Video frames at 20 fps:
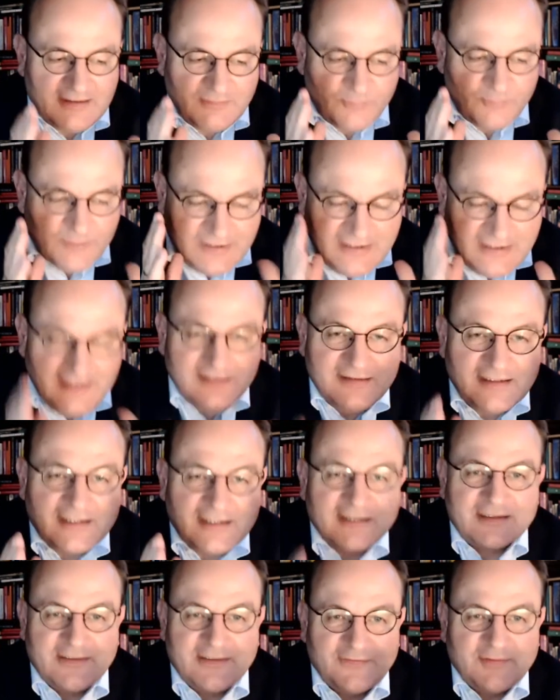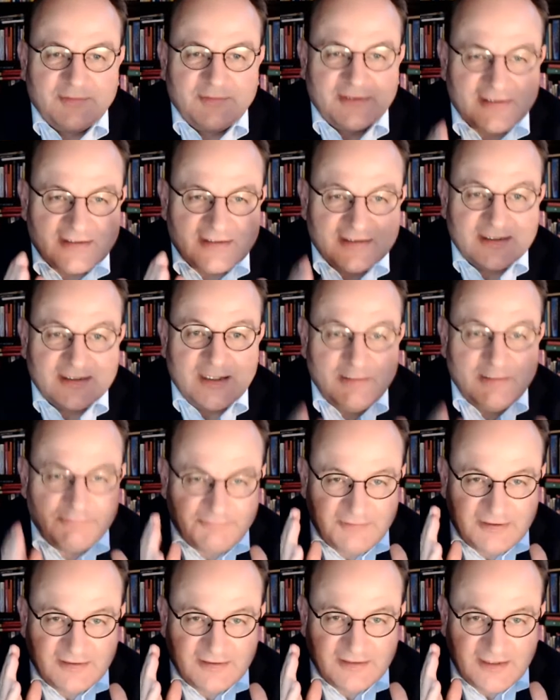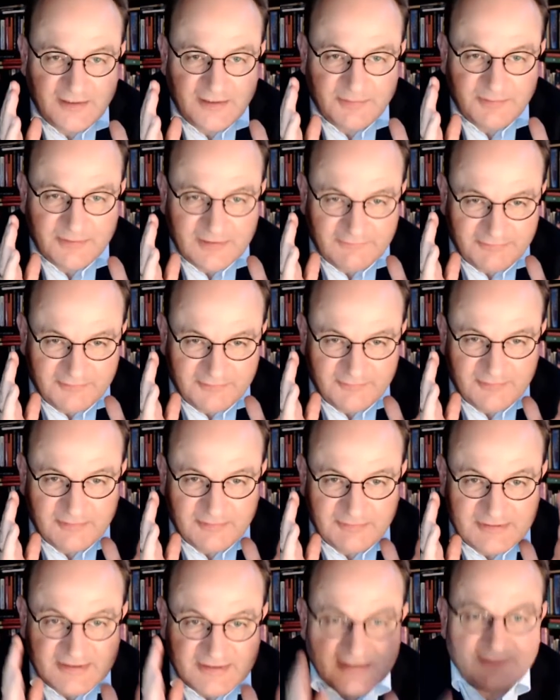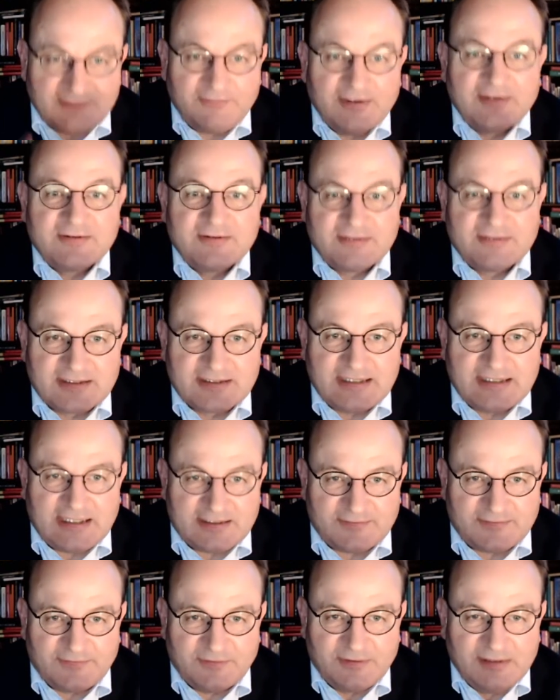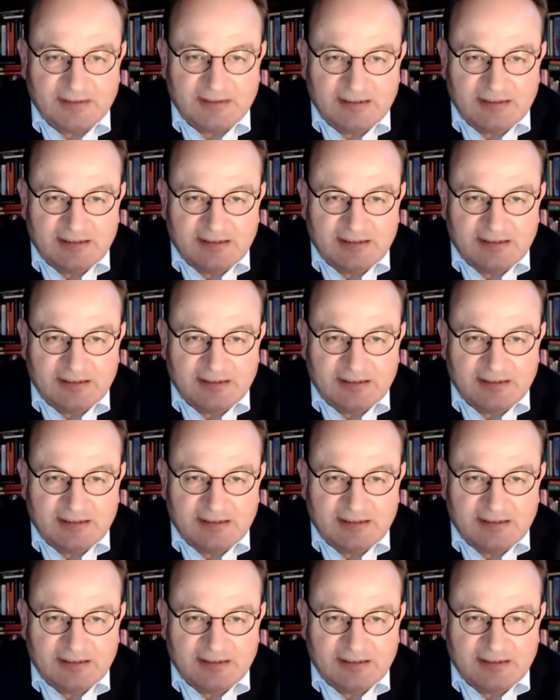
we need negative emissions if we even if we will be very successful.